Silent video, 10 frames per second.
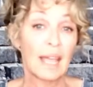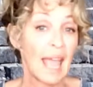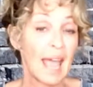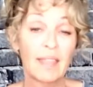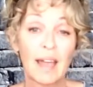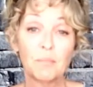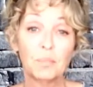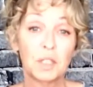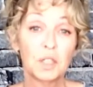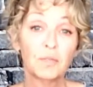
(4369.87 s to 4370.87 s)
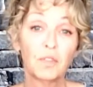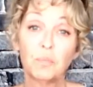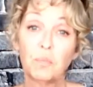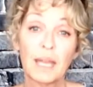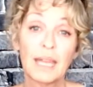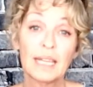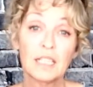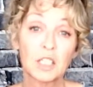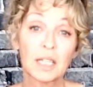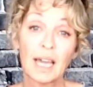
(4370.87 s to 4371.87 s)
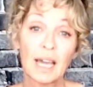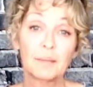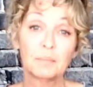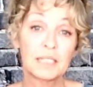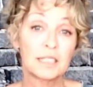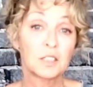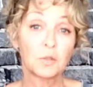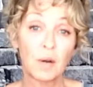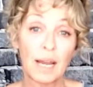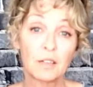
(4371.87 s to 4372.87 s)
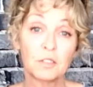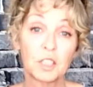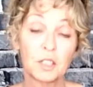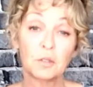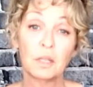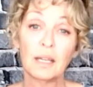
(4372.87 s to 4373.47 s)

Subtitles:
And that beautiful Page of Cups is around you.